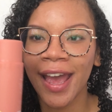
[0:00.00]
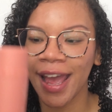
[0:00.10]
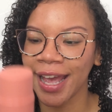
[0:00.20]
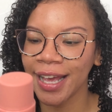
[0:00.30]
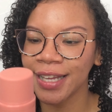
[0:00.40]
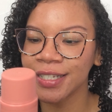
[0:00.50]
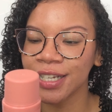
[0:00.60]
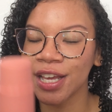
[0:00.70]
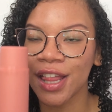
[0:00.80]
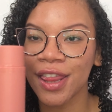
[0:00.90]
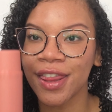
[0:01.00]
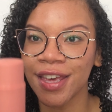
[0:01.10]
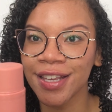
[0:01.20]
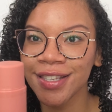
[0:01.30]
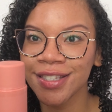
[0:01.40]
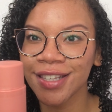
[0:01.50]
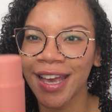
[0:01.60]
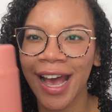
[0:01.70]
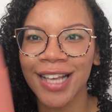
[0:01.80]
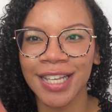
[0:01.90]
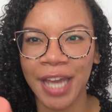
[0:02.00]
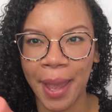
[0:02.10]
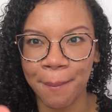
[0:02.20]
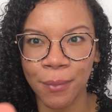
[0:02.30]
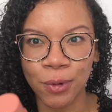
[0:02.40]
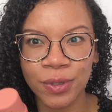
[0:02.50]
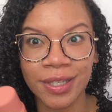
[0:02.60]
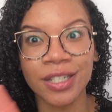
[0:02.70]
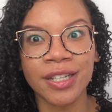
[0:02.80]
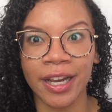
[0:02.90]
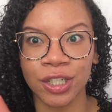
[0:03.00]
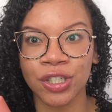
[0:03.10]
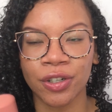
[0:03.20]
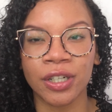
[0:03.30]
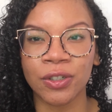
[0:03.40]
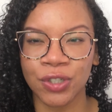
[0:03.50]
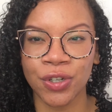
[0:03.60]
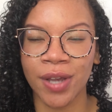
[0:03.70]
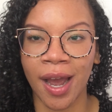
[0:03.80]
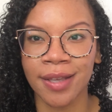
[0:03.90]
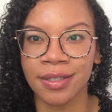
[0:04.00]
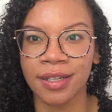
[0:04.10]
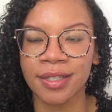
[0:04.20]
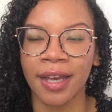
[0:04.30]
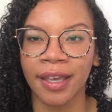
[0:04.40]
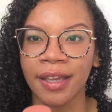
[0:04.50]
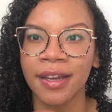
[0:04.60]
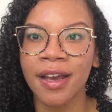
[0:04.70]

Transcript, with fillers: and this has like a moussey texture and I'll show you guys in a second.